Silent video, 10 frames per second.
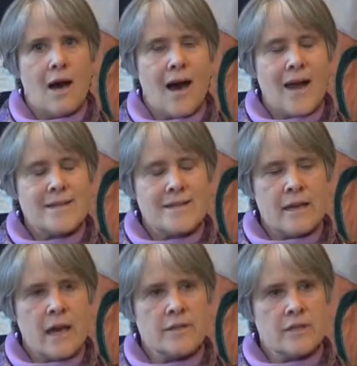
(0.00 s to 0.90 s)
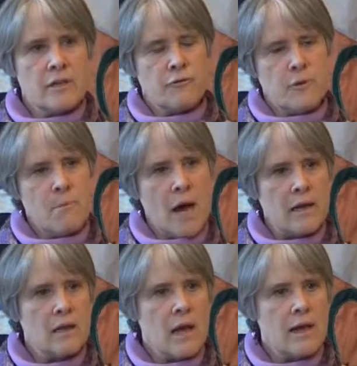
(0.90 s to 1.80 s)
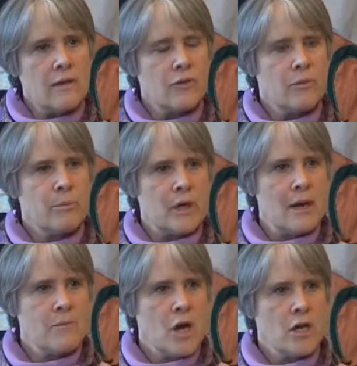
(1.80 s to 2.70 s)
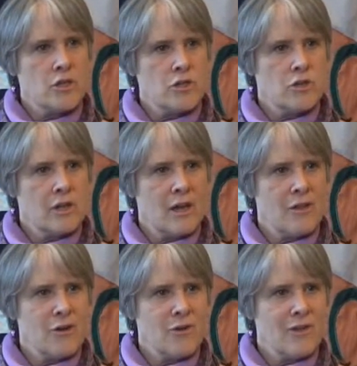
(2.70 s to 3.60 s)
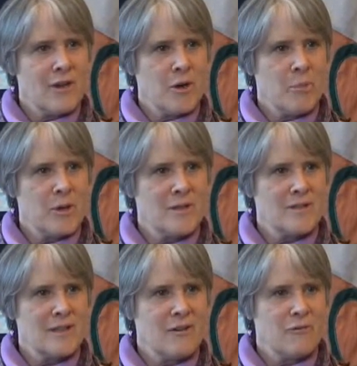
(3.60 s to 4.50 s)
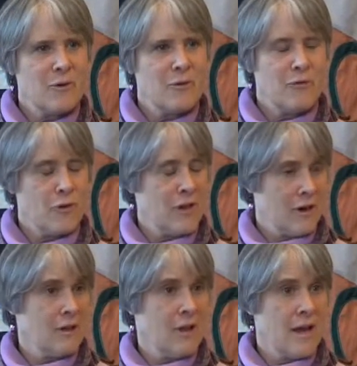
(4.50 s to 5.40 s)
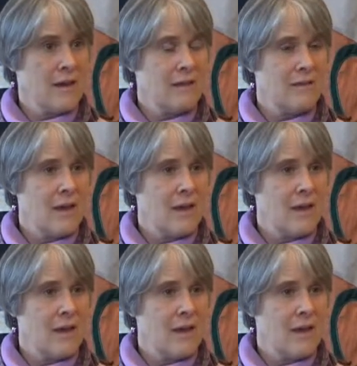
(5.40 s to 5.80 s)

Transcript: I'd say I see it from my clients, but I'm not sure the other therapists see it for their clients.